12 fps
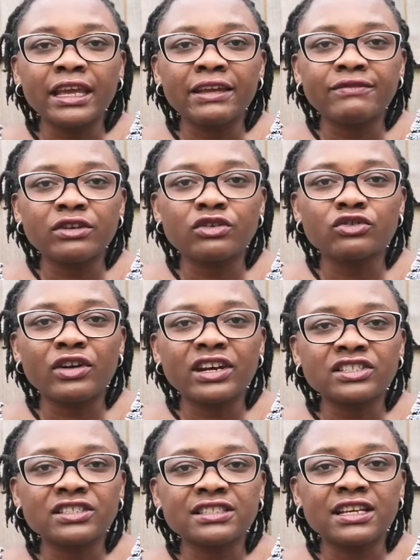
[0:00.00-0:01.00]
If the
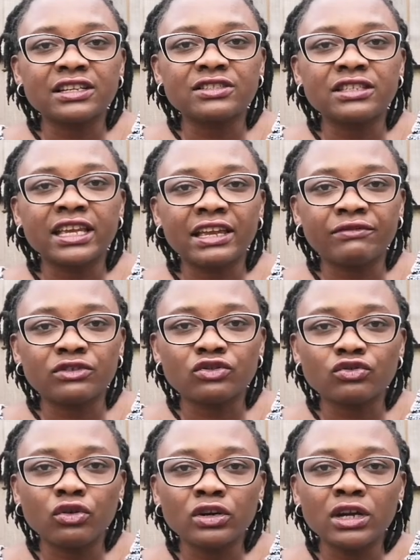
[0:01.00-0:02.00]
contraction starts to get even
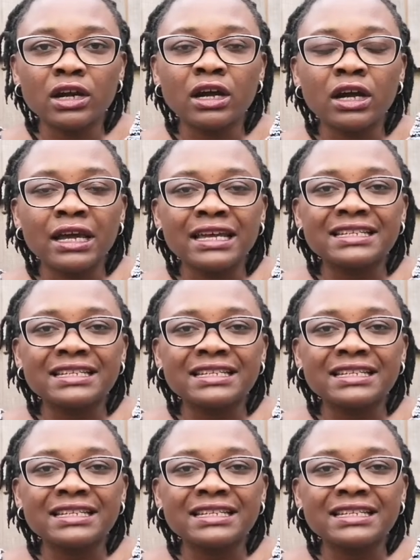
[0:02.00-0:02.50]
stronger,